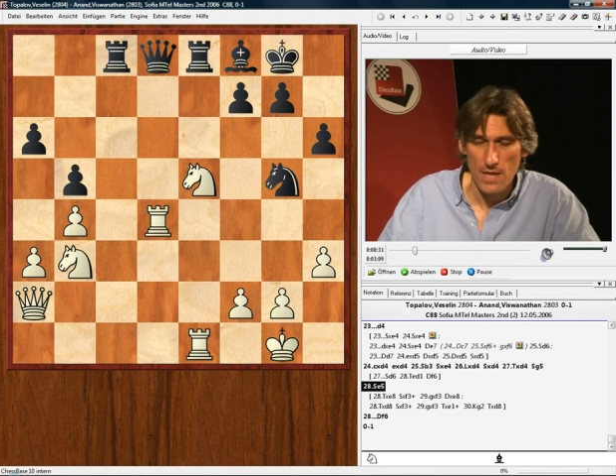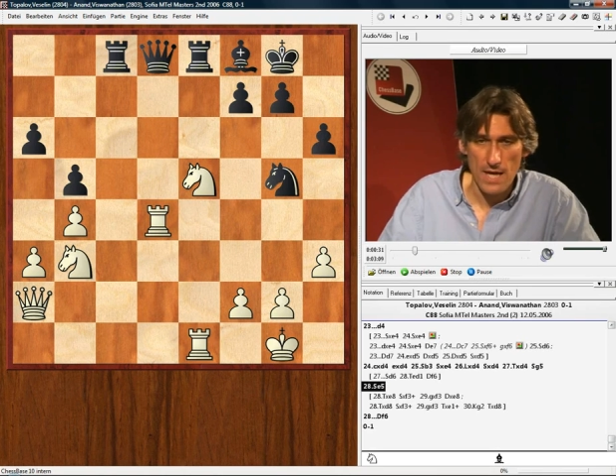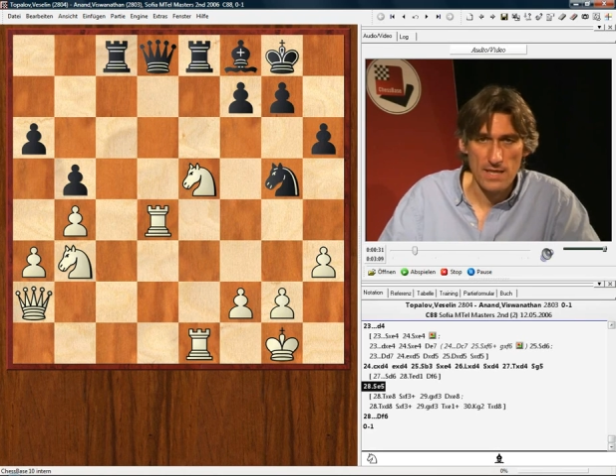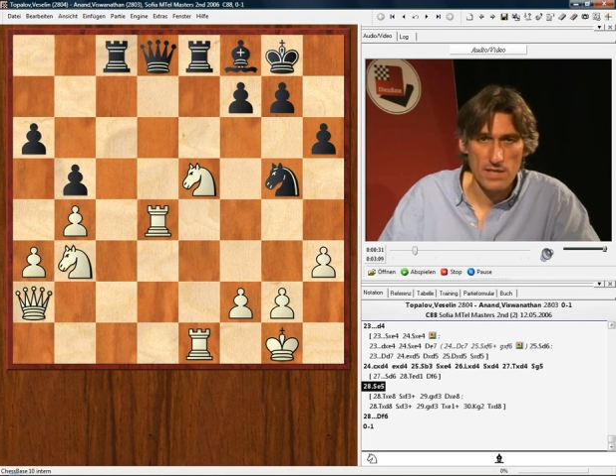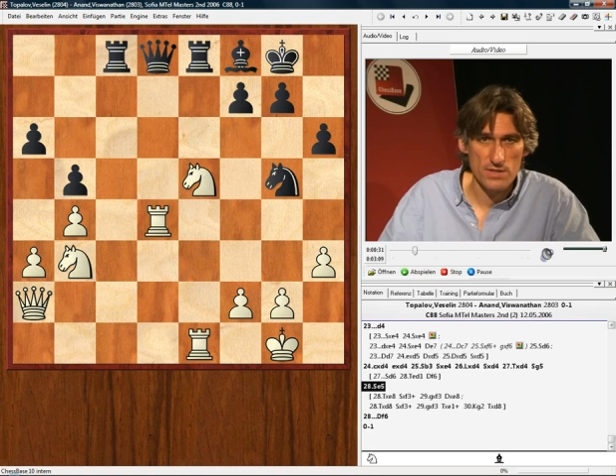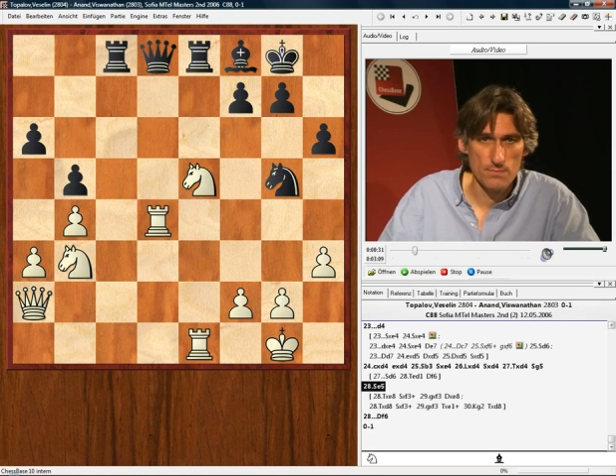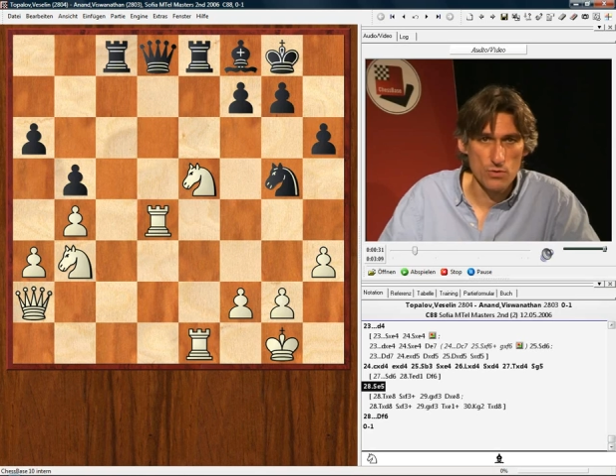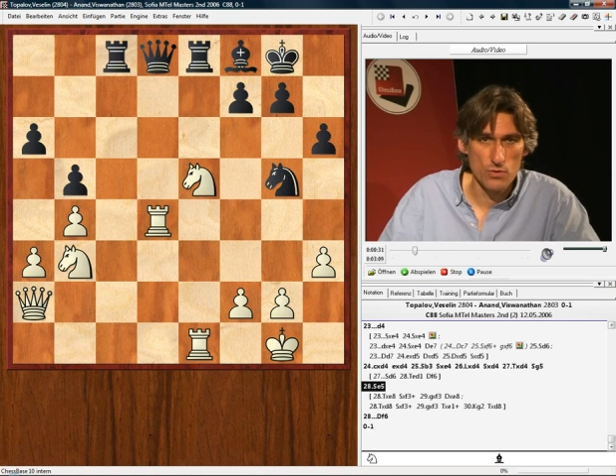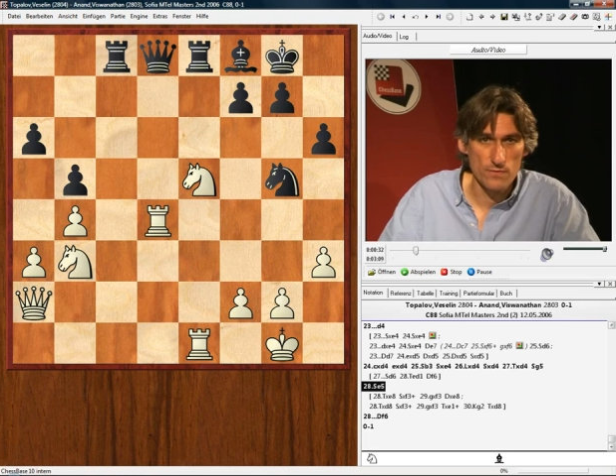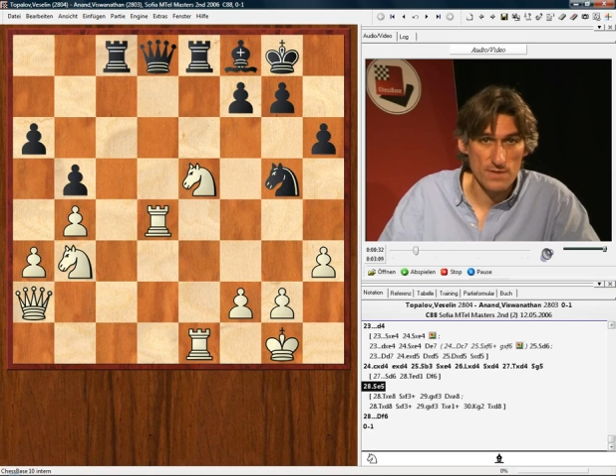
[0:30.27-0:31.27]
Anand's
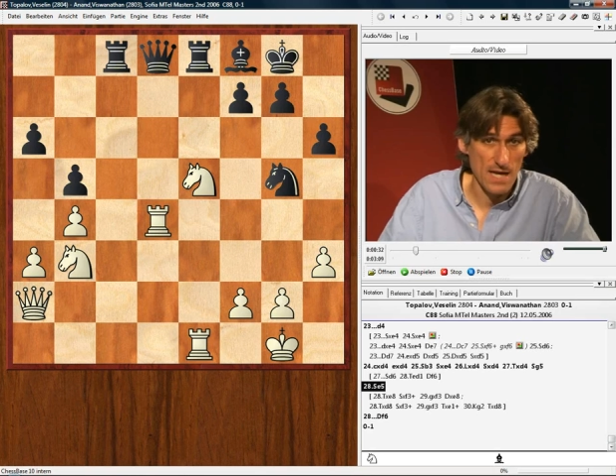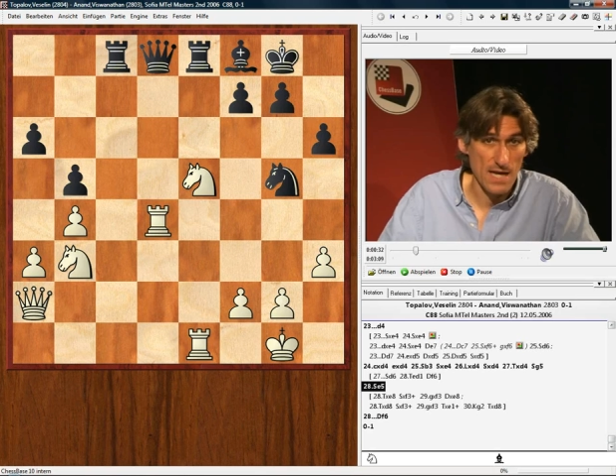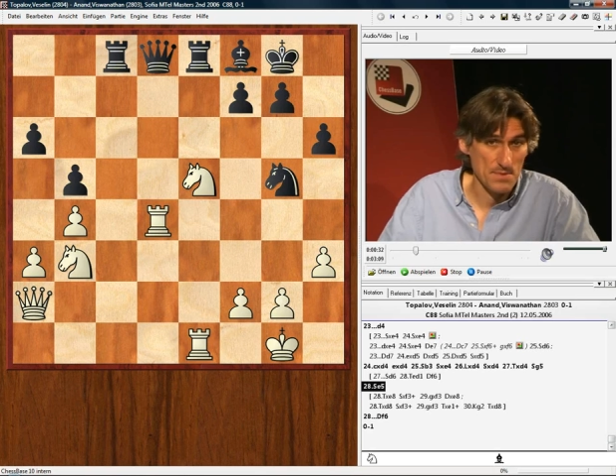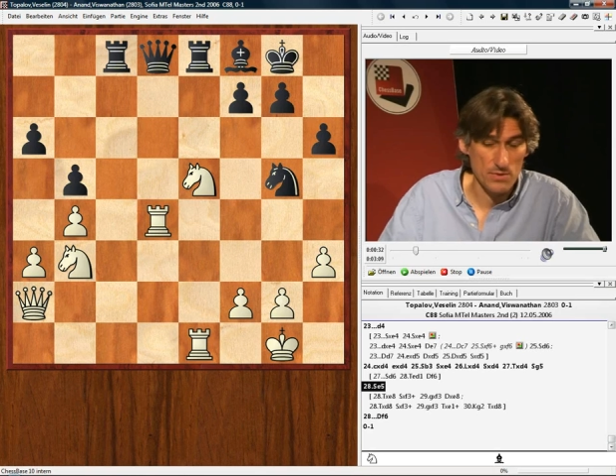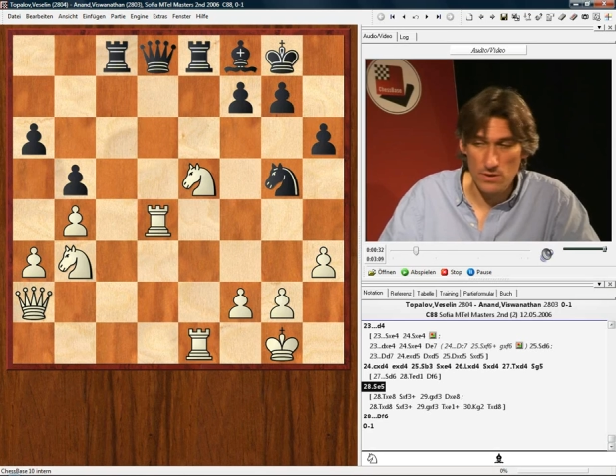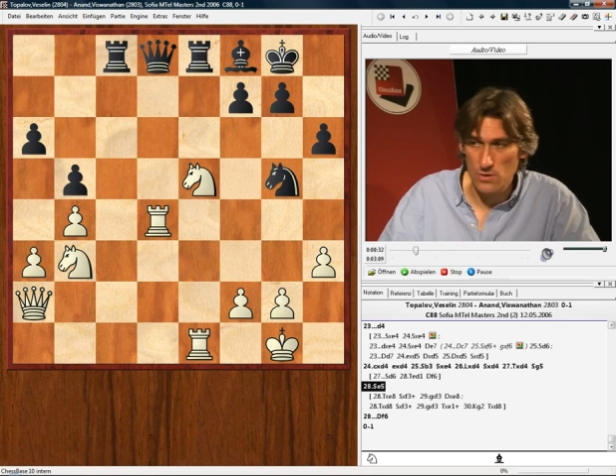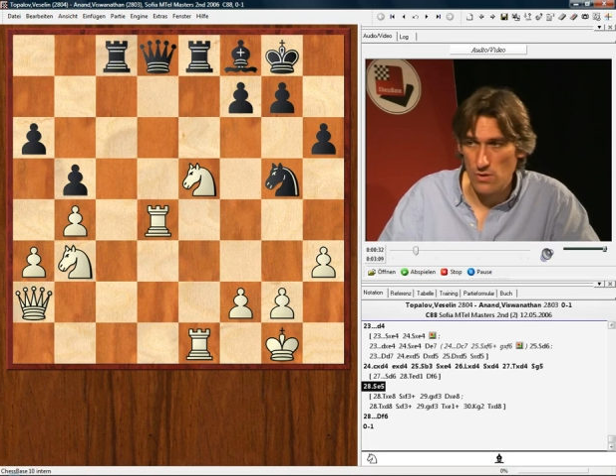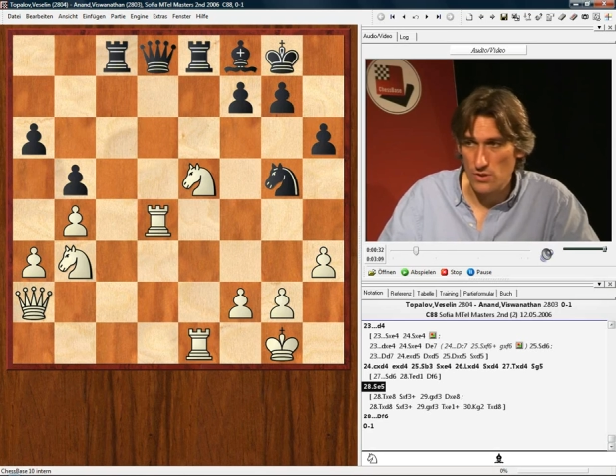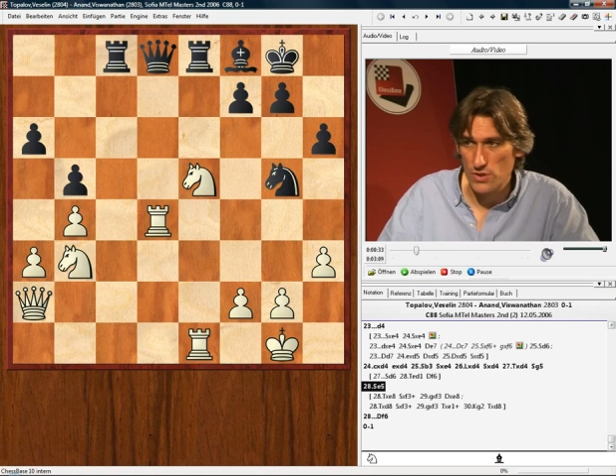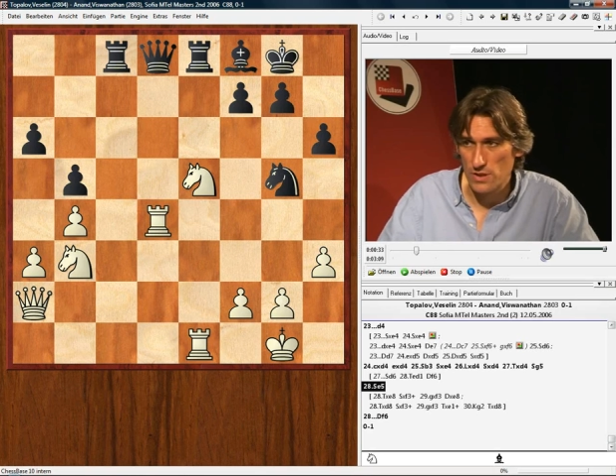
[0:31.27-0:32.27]
move was absolutely
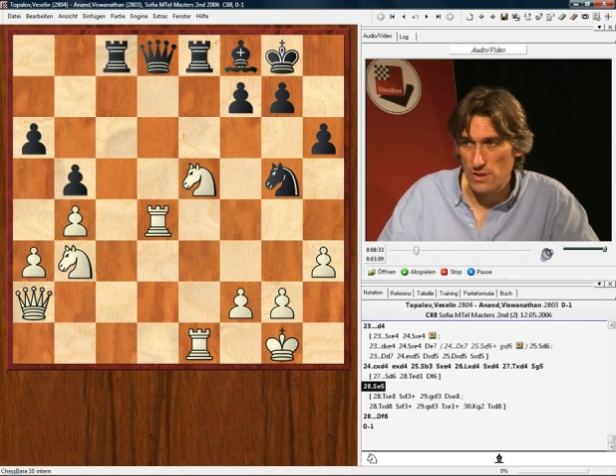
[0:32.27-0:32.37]
crushing.